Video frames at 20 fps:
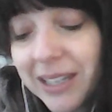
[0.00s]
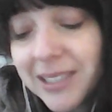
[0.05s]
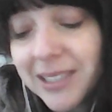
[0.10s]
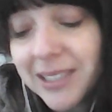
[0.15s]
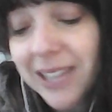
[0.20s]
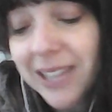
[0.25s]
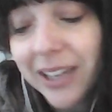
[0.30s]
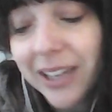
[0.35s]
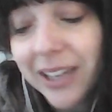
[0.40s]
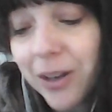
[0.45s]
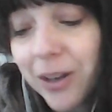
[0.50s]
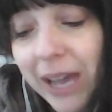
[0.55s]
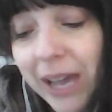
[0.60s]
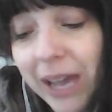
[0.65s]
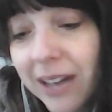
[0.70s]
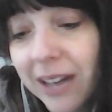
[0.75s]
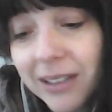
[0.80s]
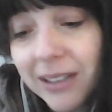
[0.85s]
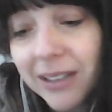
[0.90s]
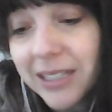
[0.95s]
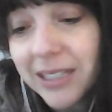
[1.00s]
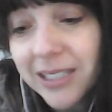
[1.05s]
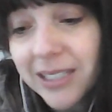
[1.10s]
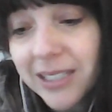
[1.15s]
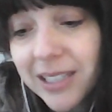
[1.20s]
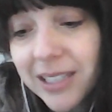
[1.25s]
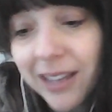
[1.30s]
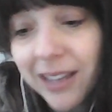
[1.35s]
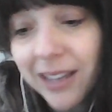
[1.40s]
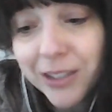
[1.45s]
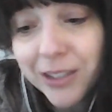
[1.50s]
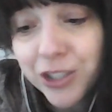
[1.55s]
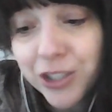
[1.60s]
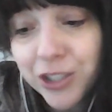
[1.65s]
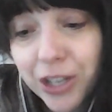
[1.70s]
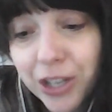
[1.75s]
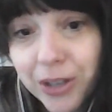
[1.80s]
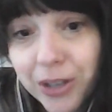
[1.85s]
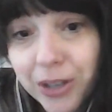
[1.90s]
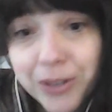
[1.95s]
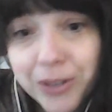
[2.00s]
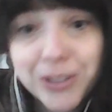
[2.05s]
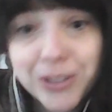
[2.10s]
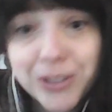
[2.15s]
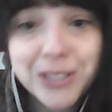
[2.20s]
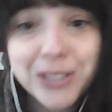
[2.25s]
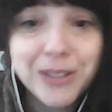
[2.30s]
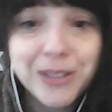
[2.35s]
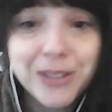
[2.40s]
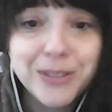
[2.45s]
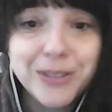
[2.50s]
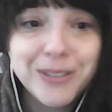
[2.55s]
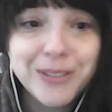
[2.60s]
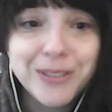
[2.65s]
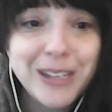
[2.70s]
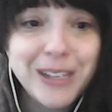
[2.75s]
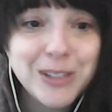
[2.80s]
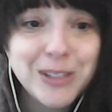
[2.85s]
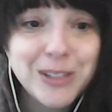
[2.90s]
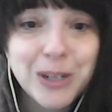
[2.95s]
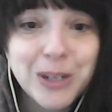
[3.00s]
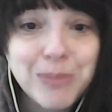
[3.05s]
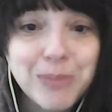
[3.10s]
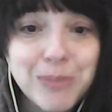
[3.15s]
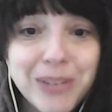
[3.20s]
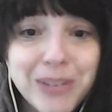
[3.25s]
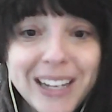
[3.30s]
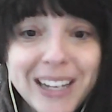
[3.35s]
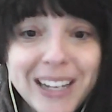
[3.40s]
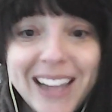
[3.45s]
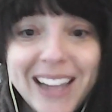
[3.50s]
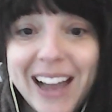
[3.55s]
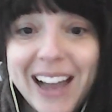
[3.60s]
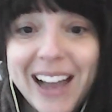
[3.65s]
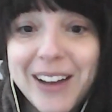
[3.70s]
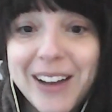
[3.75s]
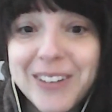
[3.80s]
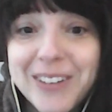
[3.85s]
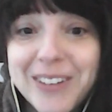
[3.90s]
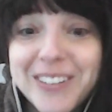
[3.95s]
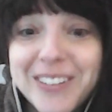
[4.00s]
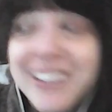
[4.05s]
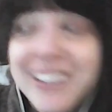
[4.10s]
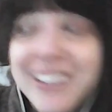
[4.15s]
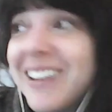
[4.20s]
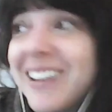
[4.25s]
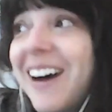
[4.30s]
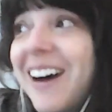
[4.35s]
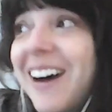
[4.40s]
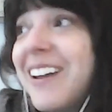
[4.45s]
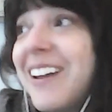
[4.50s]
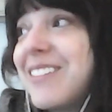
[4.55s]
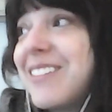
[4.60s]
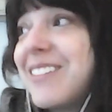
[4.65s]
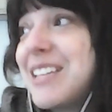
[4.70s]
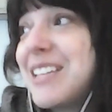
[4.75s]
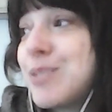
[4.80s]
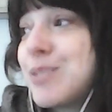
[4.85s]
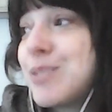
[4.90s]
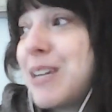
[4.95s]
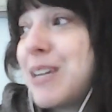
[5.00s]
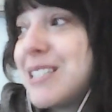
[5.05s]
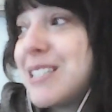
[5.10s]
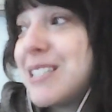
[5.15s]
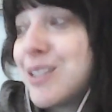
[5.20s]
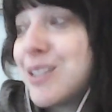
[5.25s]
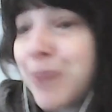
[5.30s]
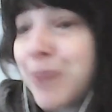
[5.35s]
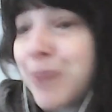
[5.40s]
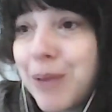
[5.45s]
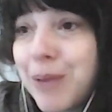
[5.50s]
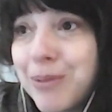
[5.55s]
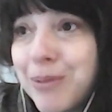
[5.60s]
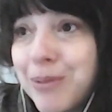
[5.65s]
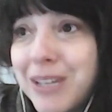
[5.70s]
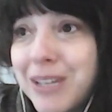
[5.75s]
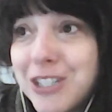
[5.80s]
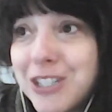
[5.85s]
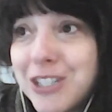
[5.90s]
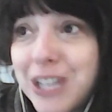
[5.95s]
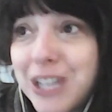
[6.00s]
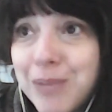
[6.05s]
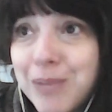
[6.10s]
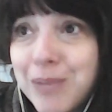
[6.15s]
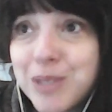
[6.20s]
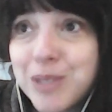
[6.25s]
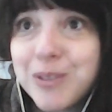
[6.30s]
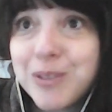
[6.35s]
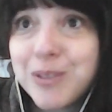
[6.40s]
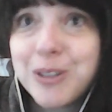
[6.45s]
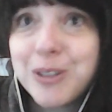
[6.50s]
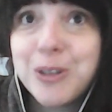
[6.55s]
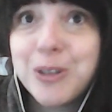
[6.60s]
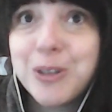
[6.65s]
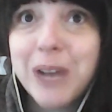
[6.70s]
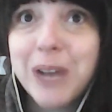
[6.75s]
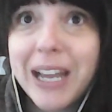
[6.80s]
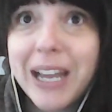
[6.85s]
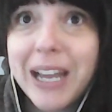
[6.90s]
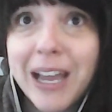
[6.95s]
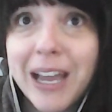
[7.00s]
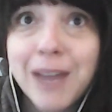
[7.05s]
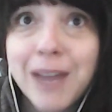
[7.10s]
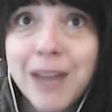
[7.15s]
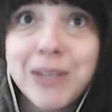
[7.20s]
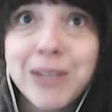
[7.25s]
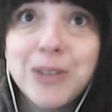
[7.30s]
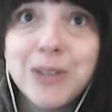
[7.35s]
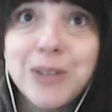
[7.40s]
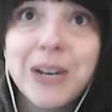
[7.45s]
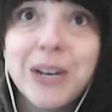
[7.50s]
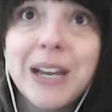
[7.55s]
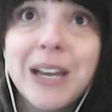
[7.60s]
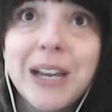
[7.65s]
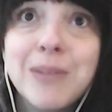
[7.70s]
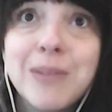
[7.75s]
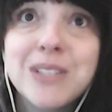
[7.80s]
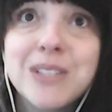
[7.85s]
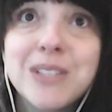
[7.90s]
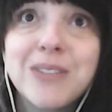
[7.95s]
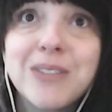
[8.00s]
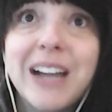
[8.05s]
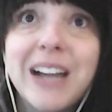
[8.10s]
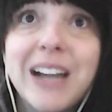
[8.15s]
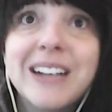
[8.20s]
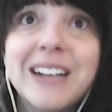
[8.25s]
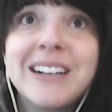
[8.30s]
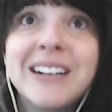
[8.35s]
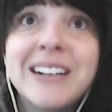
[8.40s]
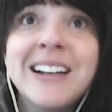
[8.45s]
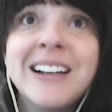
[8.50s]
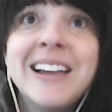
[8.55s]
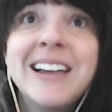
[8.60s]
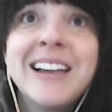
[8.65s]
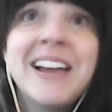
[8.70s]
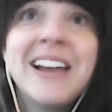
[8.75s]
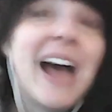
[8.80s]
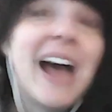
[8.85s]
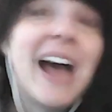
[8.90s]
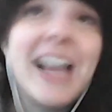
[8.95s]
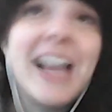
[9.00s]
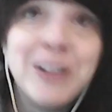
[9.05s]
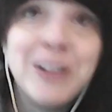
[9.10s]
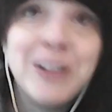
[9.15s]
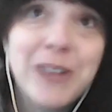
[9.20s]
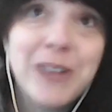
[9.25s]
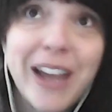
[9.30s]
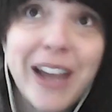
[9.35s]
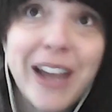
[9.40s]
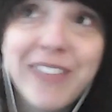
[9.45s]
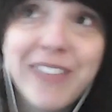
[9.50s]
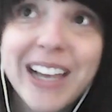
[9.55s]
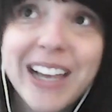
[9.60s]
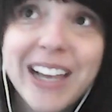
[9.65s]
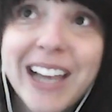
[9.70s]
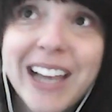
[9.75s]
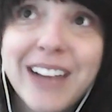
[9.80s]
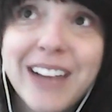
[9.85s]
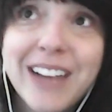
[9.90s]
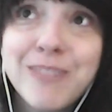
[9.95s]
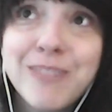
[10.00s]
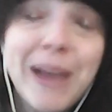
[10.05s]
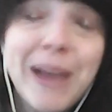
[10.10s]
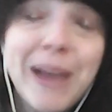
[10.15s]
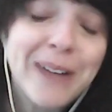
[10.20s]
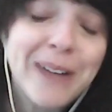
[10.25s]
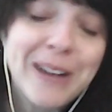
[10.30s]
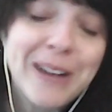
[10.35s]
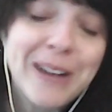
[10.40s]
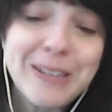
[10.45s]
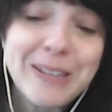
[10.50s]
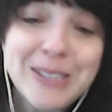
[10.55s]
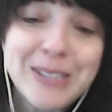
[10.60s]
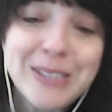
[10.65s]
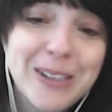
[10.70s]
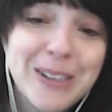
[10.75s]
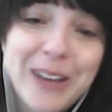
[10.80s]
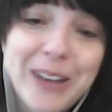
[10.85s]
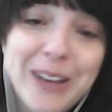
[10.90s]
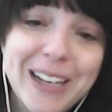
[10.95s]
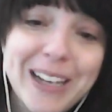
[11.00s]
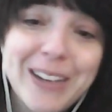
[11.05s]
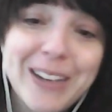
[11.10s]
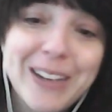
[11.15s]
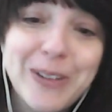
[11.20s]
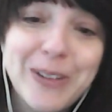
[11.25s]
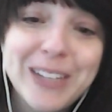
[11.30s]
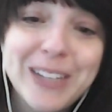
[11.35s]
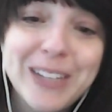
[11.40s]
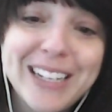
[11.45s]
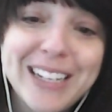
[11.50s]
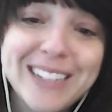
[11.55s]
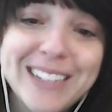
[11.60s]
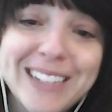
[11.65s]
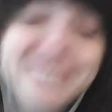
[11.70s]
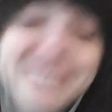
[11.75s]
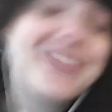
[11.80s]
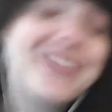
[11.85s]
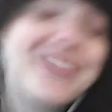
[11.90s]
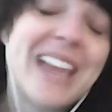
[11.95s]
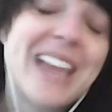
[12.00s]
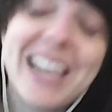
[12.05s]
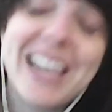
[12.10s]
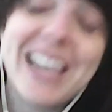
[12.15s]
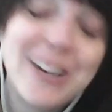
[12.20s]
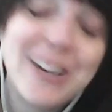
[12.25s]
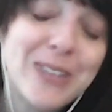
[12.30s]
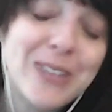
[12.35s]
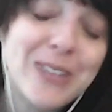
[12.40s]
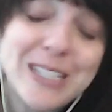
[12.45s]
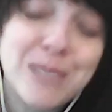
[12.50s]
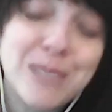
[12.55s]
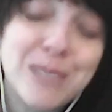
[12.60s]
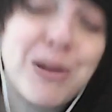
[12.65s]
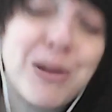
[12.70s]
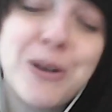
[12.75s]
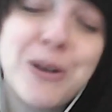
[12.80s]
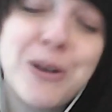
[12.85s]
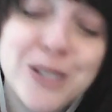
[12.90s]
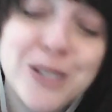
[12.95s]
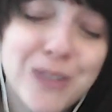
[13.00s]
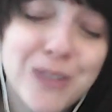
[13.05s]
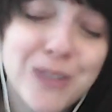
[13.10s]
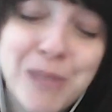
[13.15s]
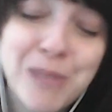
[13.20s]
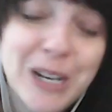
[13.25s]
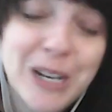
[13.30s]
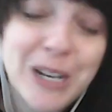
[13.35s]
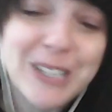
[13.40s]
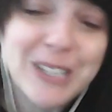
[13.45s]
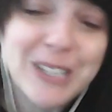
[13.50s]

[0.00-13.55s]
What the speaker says: a psychoanalyst on the show to interpret how all of these places probably shaped who I am and who I am as a writer. I don't have that kind of background, so I can only suppose from an